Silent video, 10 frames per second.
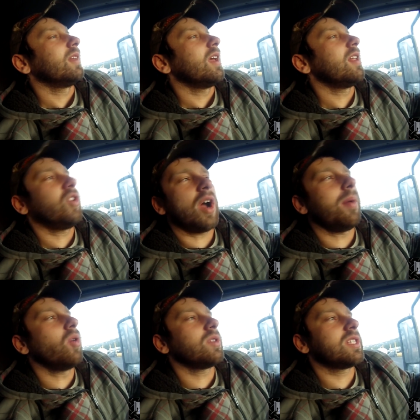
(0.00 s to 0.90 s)
and then you come
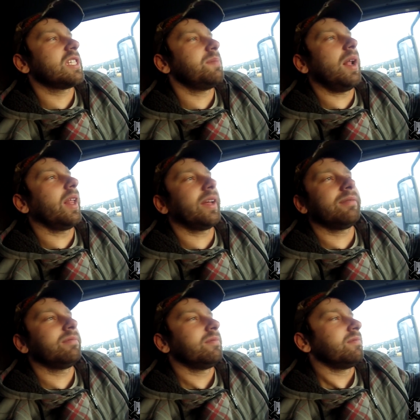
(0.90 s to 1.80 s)
out smelling
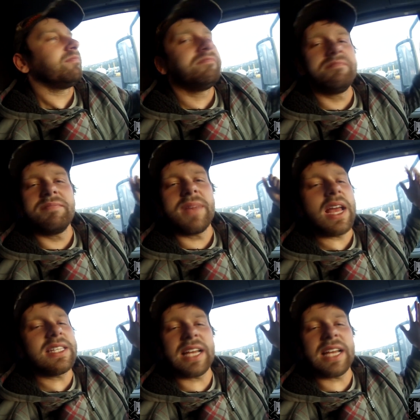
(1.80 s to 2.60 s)
nice